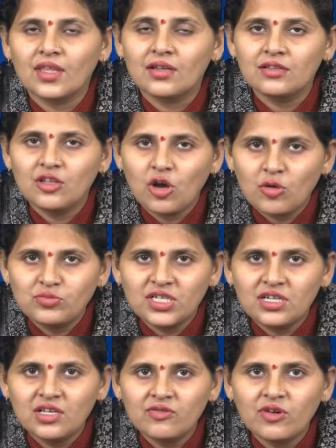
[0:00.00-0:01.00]
The
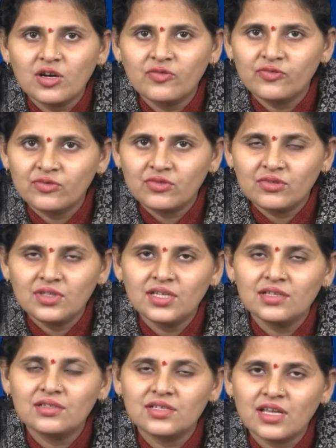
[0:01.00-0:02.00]
objective of
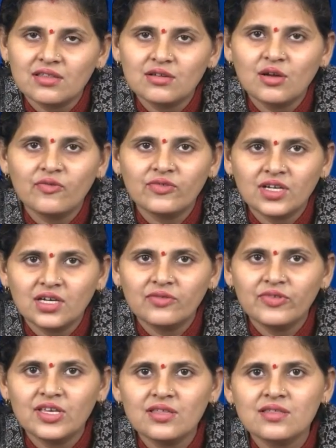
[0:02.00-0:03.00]
the tracing of
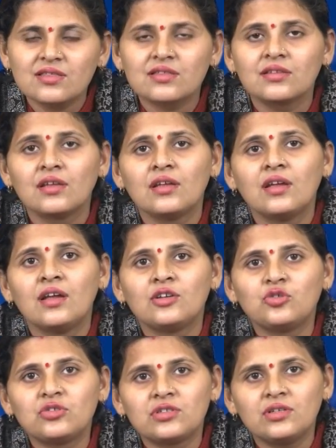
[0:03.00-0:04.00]
curve is
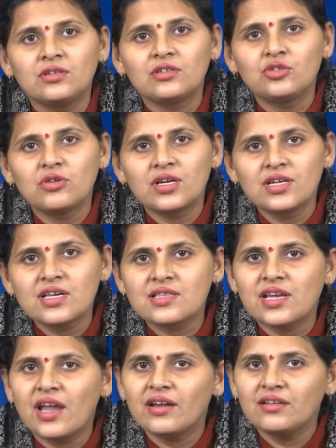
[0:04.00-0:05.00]
to
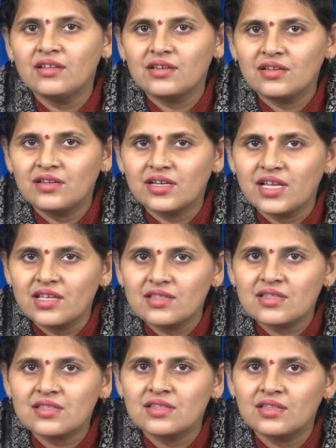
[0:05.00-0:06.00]
understand the
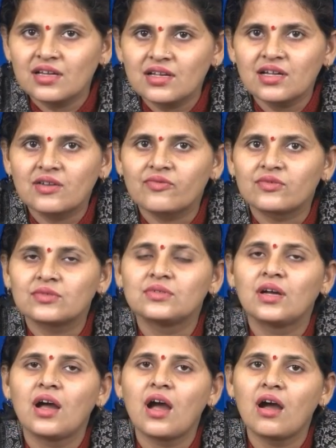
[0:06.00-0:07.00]
trace the curve.
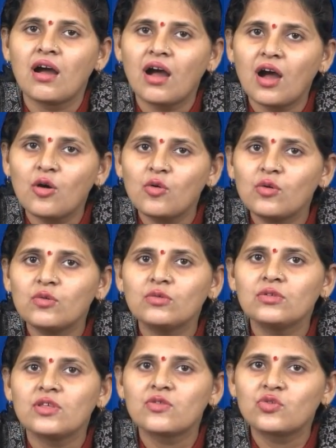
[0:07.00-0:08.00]
How
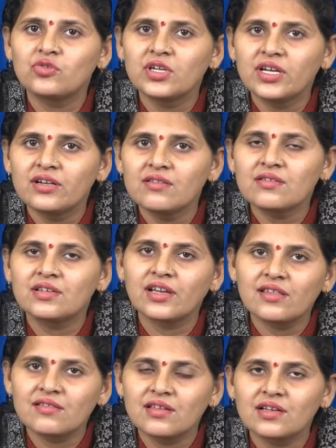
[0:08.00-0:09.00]
students
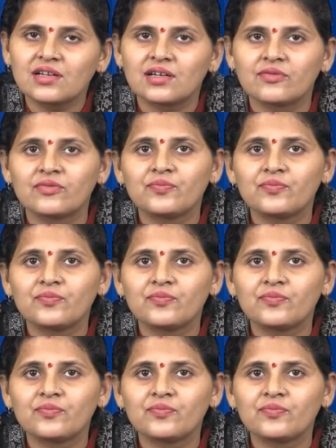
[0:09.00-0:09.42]
trace the curve.